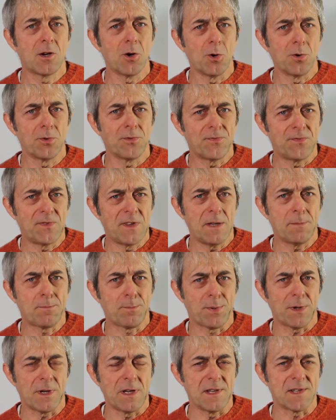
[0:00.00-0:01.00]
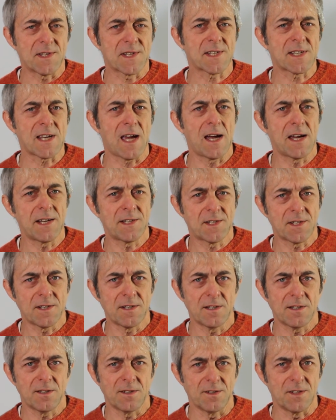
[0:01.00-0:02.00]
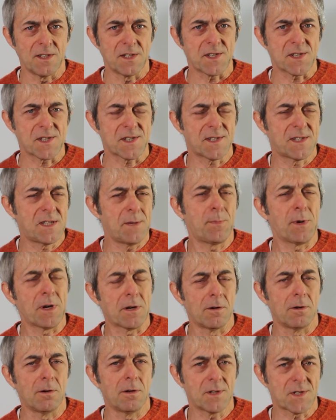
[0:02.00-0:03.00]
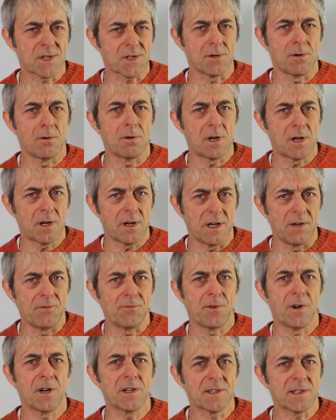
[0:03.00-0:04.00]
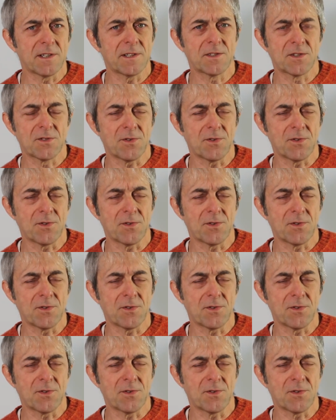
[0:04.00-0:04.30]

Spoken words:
go deep inside this typical solar inverter